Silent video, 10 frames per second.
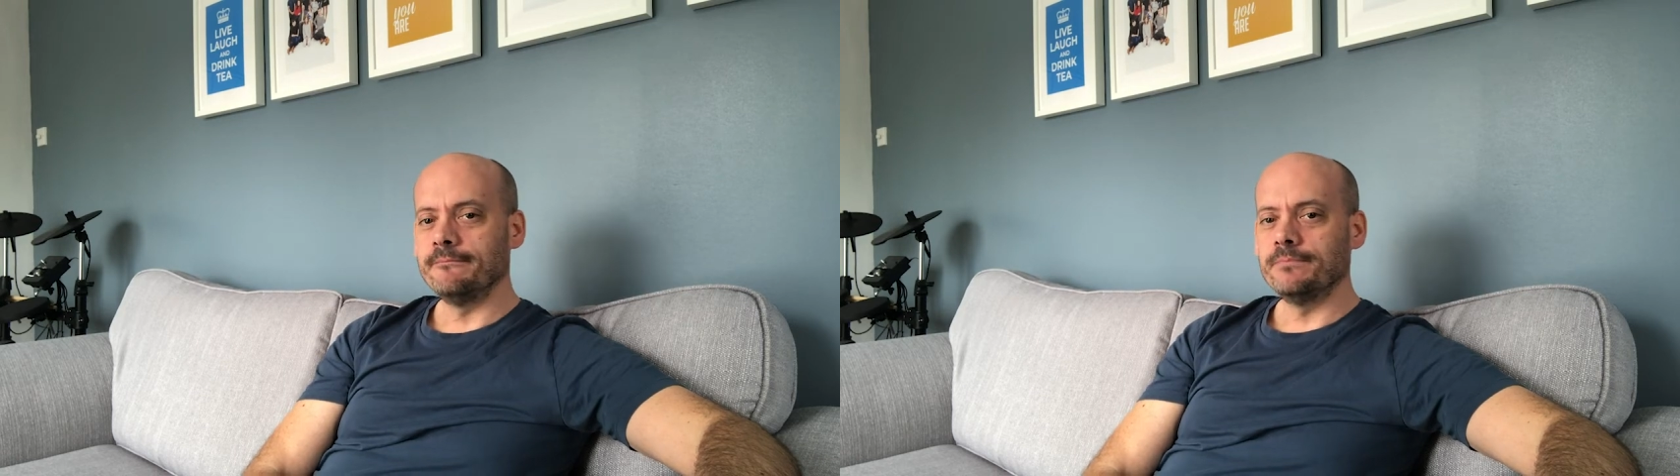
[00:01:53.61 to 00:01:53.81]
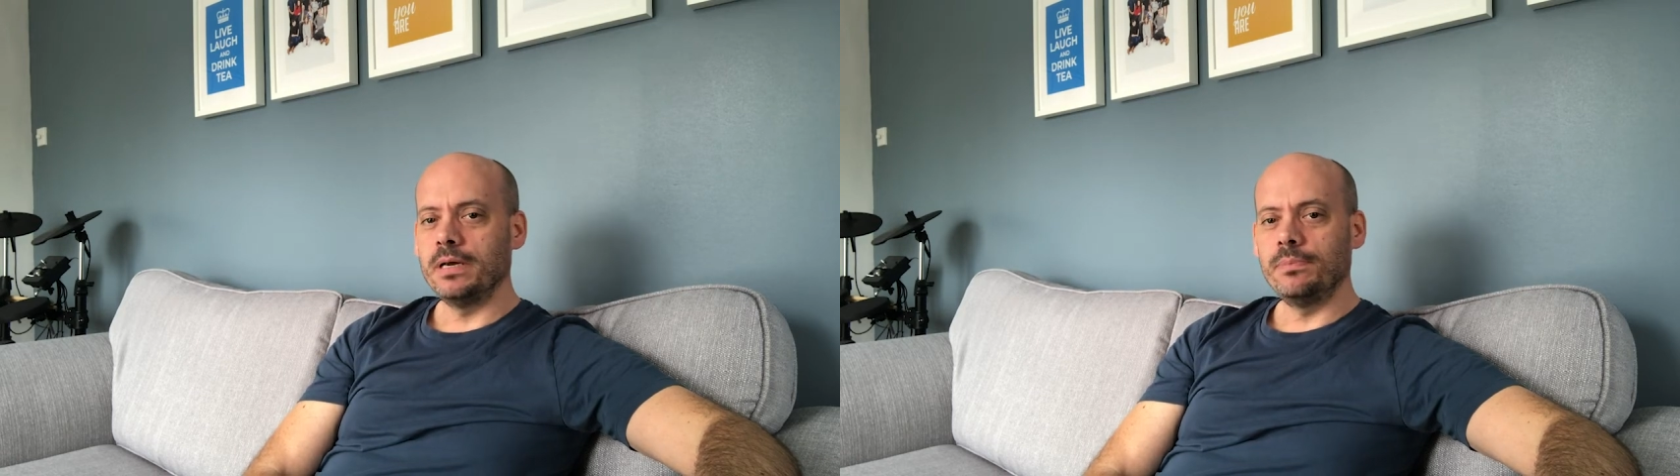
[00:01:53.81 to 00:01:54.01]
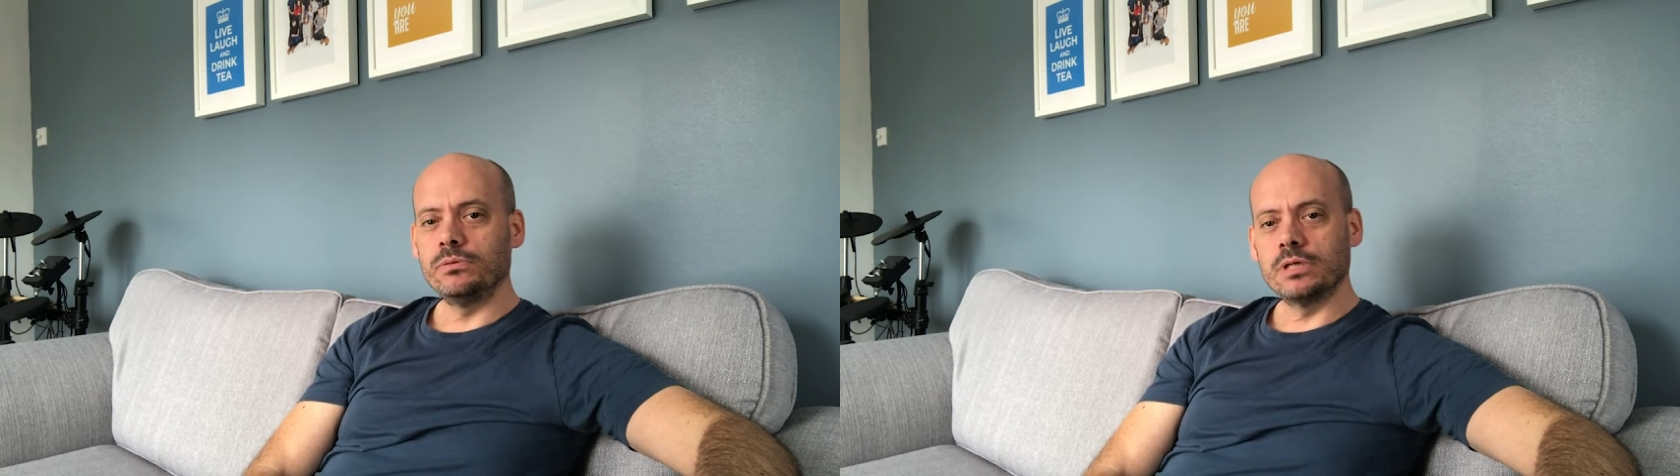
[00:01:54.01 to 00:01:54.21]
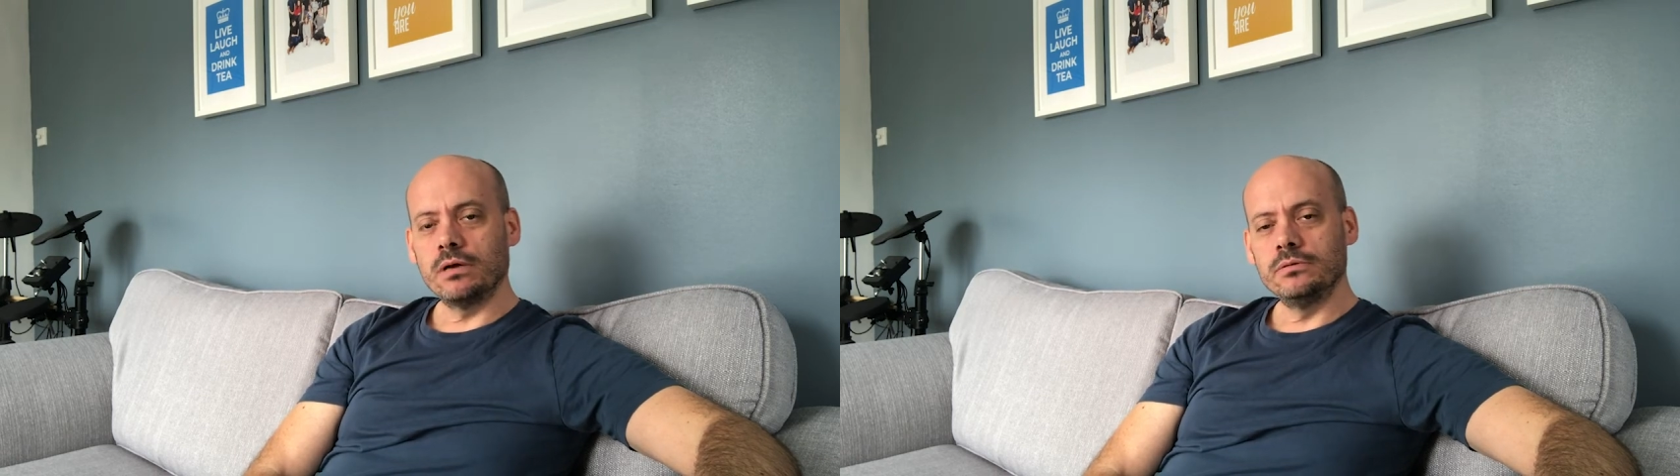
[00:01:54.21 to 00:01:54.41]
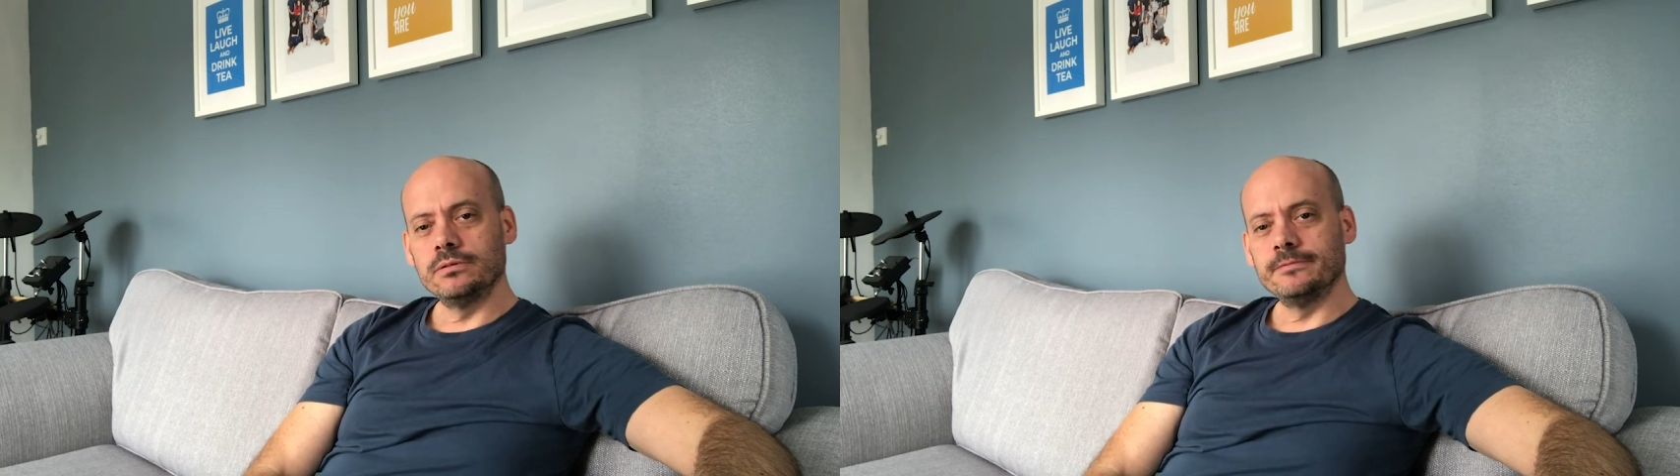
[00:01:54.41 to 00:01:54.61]
people
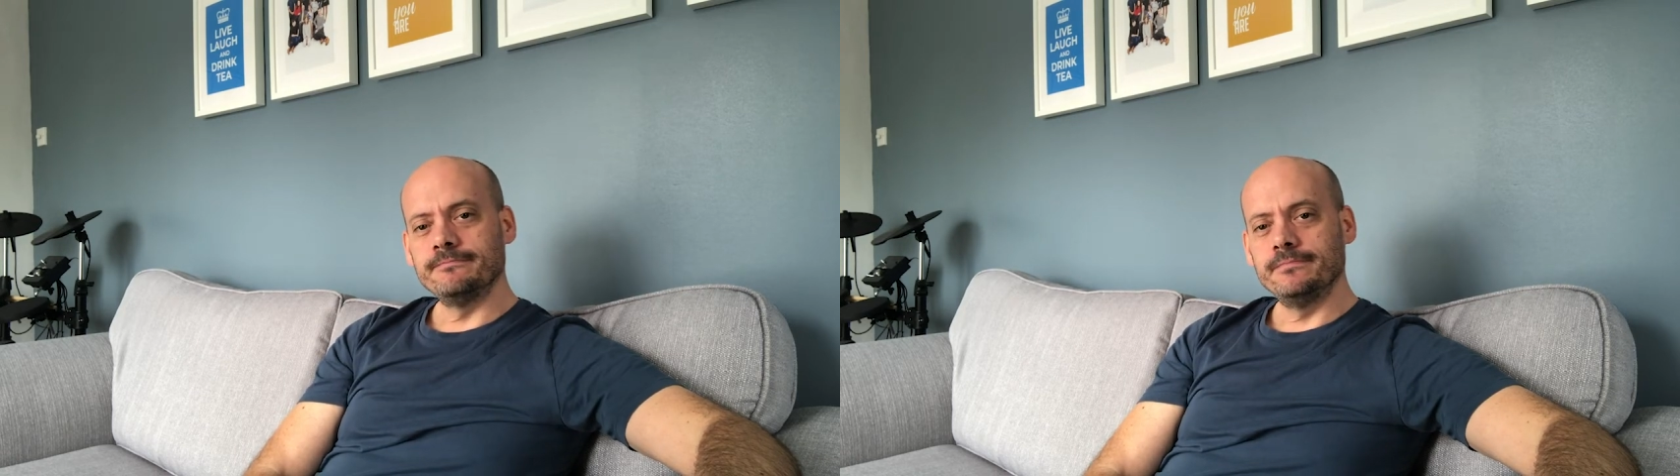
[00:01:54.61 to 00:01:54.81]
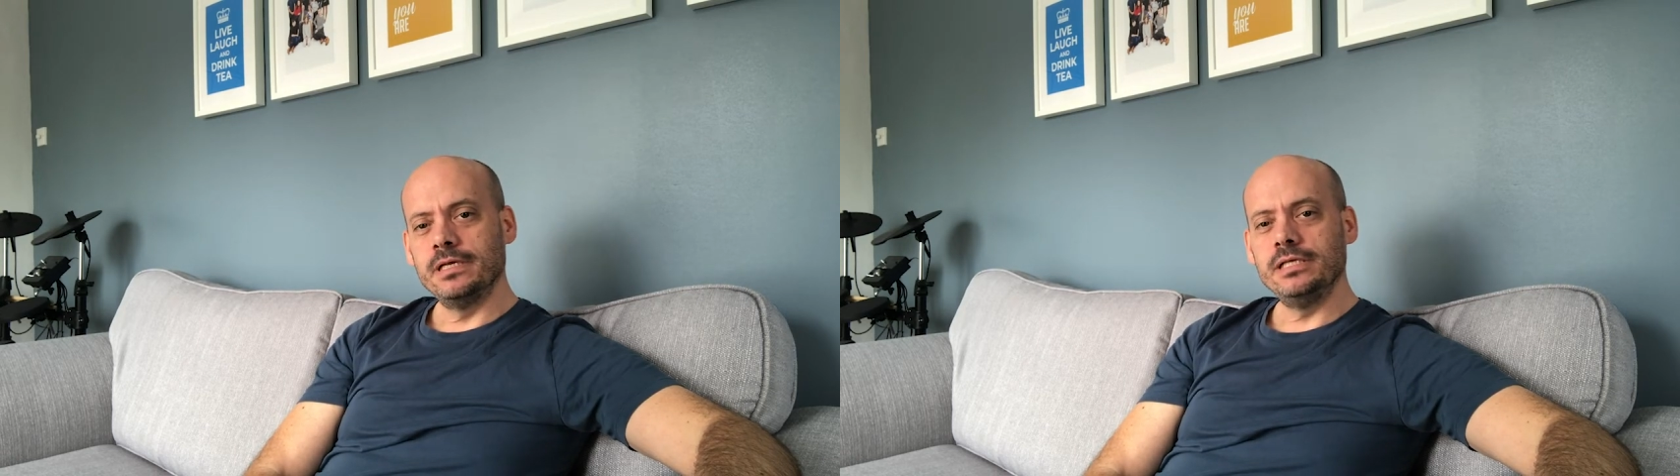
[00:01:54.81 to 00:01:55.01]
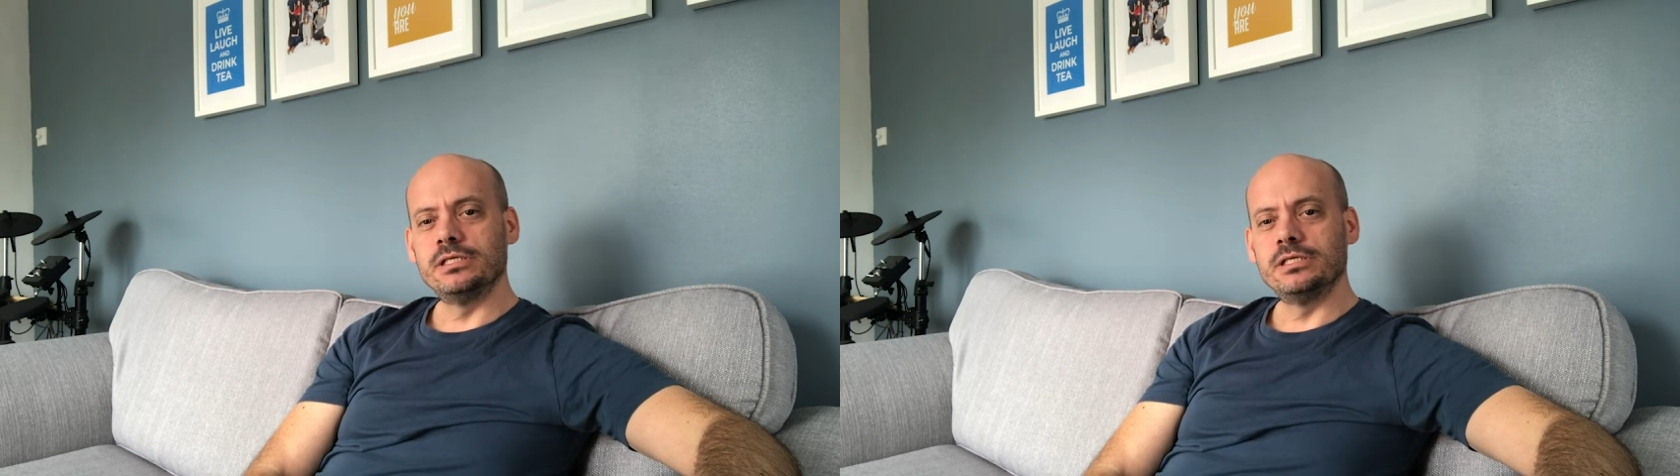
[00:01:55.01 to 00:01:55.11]
don't need